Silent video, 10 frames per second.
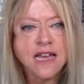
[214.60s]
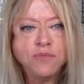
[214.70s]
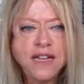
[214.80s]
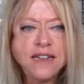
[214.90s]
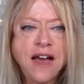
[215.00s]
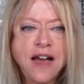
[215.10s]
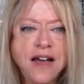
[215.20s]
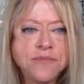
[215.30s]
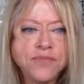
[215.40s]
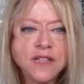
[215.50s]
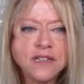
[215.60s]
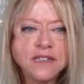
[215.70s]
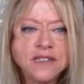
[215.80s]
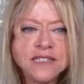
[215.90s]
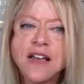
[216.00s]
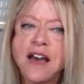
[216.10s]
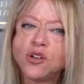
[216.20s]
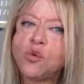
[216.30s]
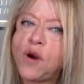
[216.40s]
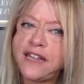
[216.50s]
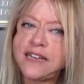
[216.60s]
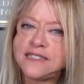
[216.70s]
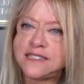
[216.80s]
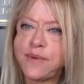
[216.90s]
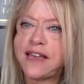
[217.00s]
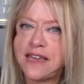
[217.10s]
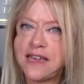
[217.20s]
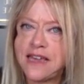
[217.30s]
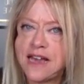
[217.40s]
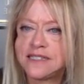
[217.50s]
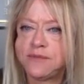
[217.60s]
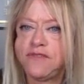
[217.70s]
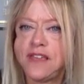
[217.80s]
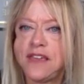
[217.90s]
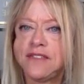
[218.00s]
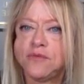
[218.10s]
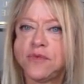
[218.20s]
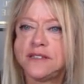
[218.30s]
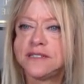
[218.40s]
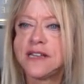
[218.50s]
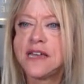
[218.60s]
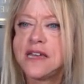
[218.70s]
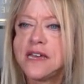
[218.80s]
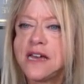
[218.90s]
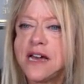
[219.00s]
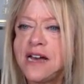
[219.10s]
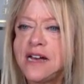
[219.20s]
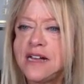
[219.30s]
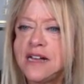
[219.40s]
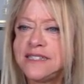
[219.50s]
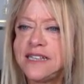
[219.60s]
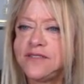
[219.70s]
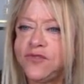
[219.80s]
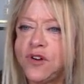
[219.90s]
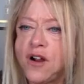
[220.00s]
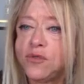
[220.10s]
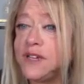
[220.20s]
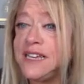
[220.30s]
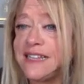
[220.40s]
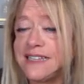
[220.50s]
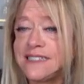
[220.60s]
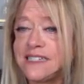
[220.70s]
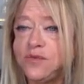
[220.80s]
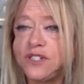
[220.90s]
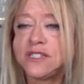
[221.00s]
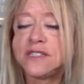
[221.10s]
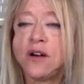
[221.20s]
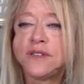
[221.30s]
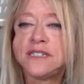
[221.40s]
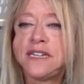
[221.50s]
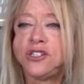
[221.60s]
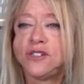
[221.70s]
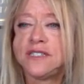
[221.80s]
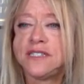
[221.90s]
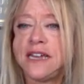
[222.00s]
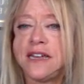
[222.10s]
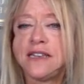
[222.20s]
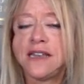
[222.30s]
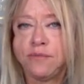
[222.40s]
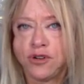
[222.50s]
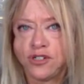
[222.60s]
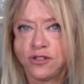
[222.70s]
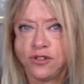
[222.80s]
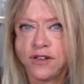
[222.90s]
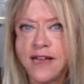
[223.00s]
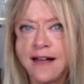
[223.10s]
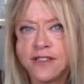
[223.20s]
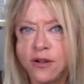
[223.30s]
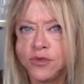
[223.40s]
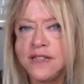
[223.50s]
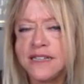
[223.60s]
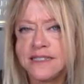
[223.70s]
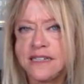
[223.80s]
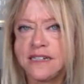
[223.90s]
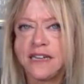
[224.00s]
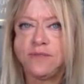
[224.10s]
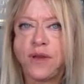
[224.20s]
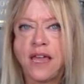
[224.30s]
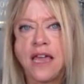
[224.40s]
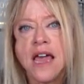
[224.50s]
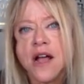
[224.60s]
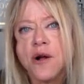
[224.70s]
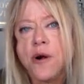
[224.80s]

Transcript: but just not quite as spiky as some of the other ones. Let's see, for our relisted, which is always an interesting number to look at. Now, relisted can be